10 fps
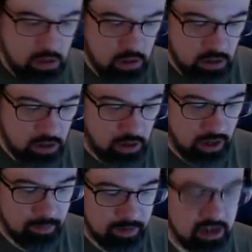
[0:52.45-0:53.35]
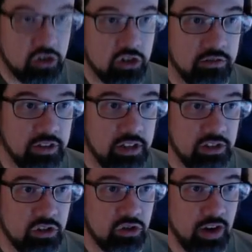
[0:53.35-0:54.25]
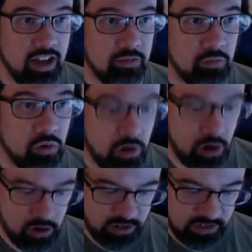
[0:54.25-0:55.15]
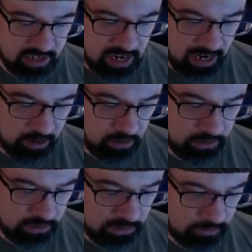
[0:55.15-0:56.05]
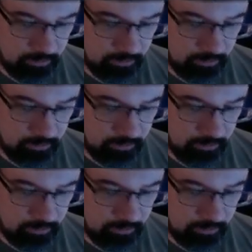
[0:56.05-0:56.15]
a combination of these Strathmore artist tiles